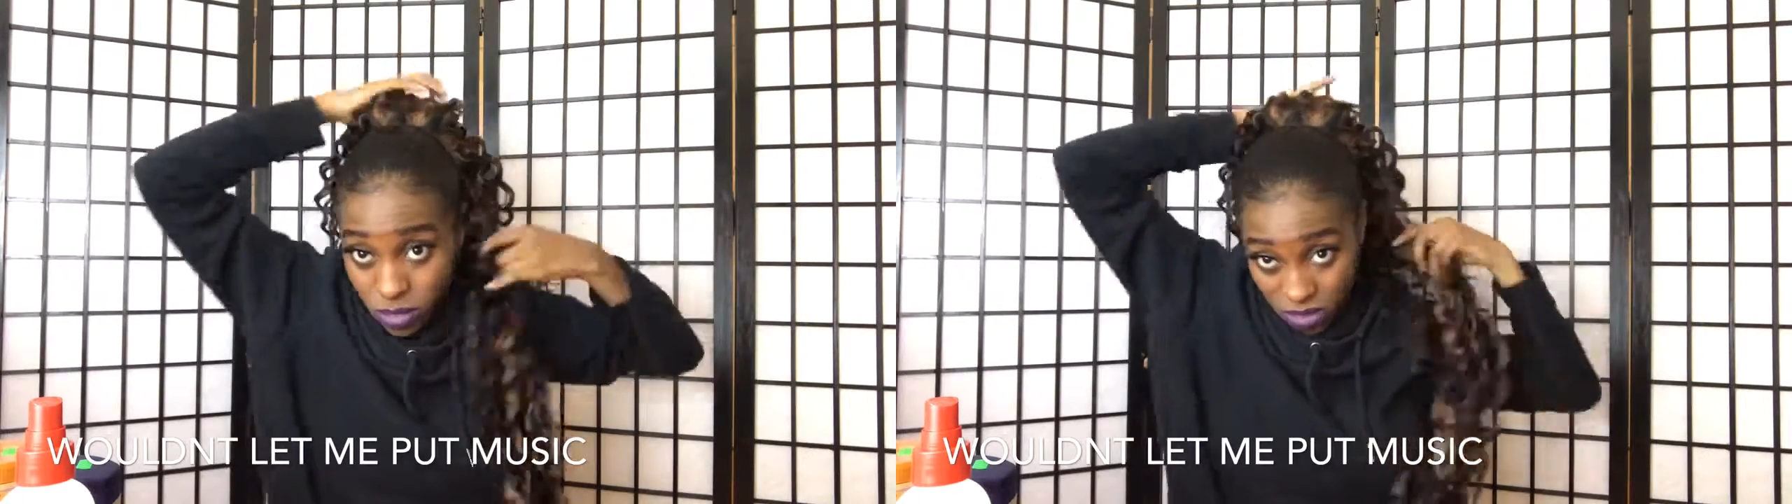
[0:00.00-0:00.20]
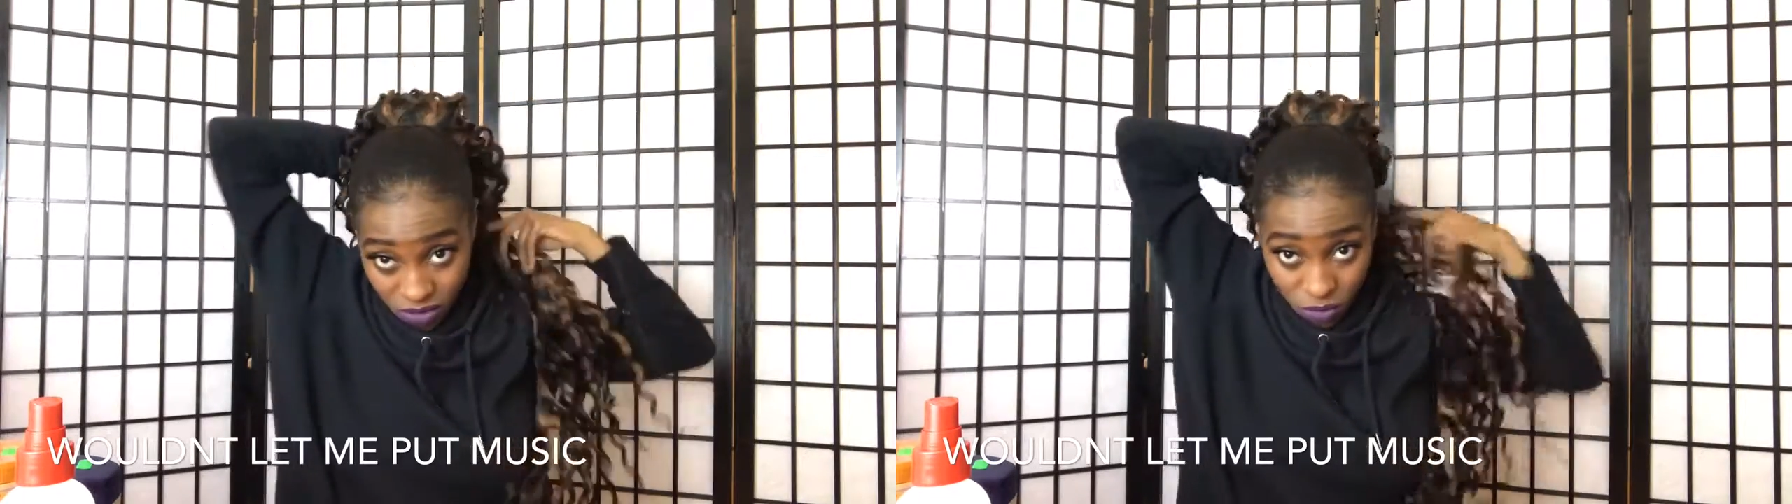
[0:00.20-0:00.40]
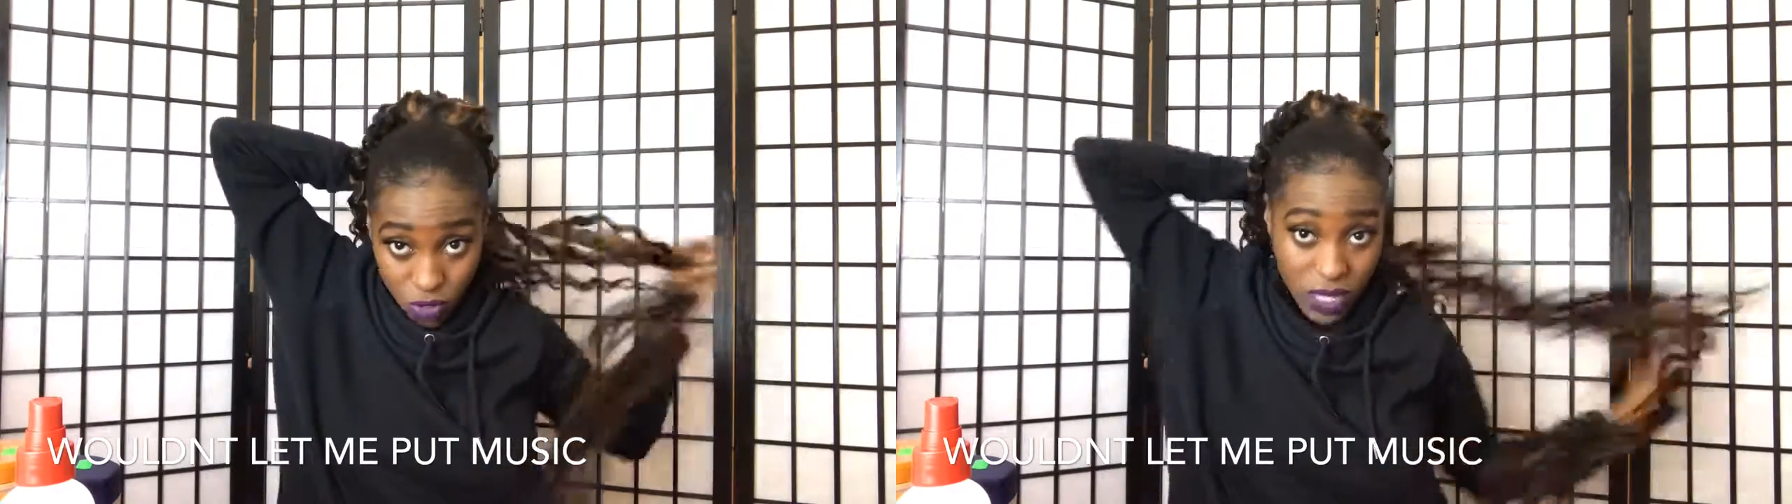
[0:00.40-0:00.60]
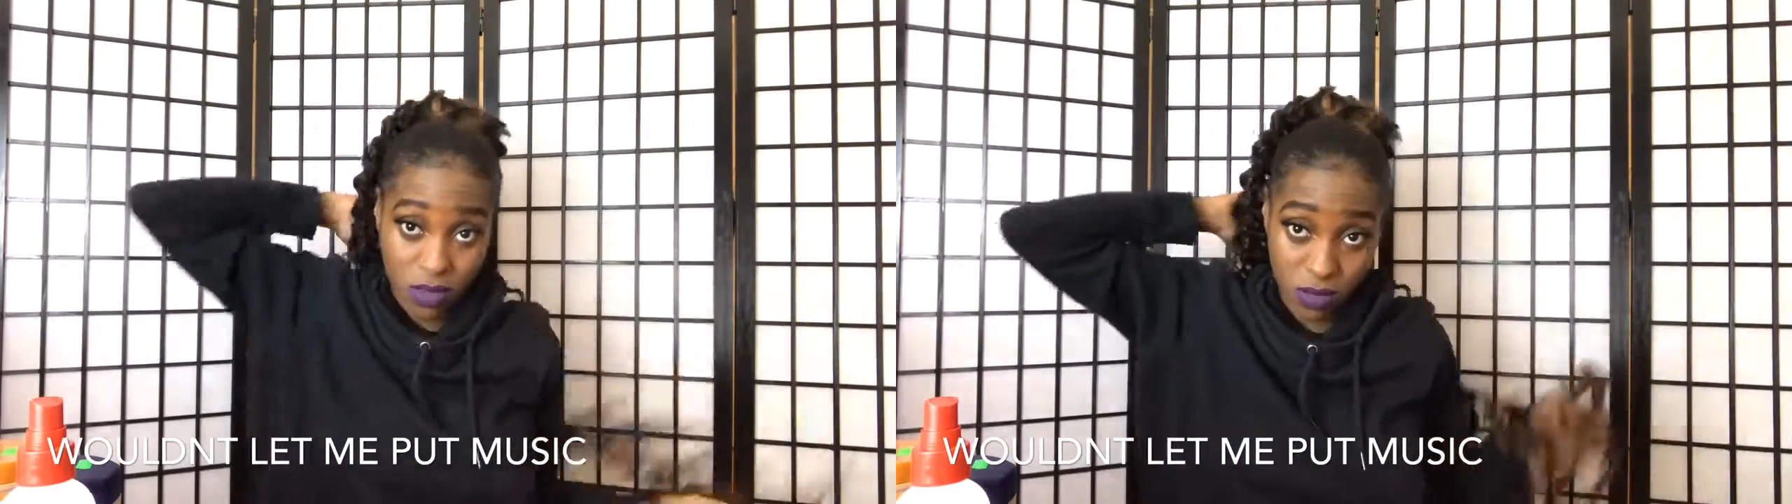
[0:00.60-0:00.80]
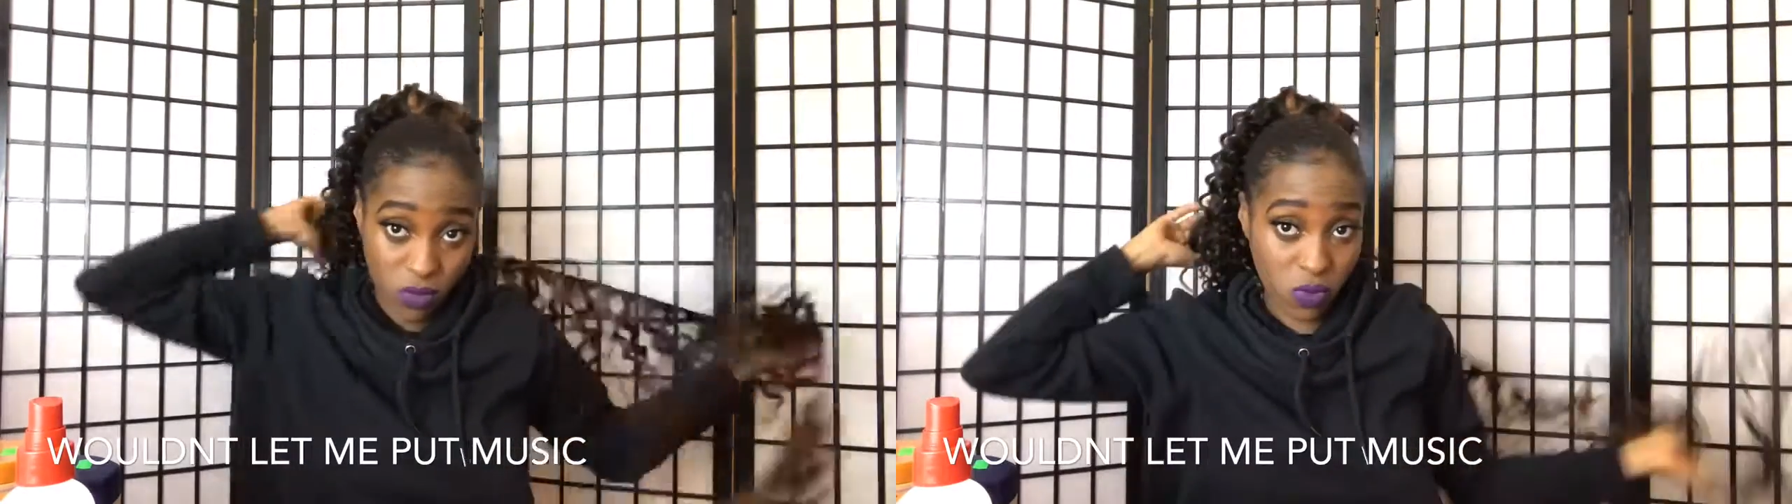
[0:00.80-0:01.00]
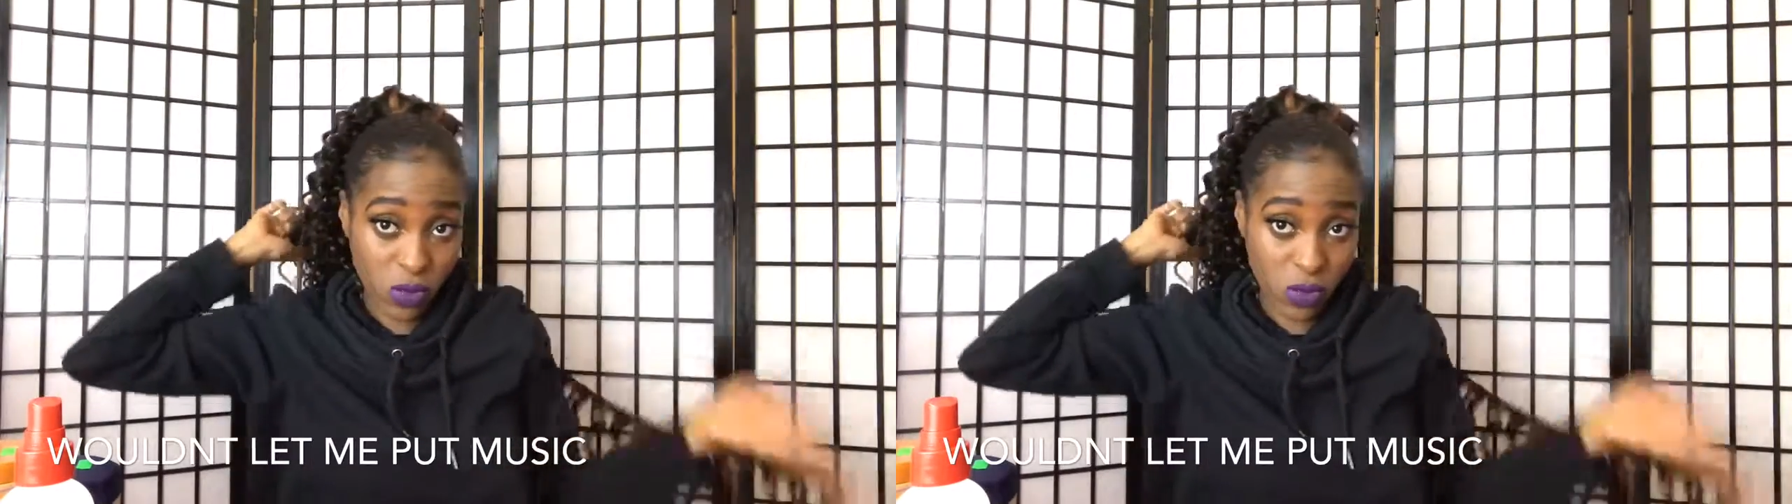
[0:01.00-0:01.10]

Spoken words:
And they don't go in as well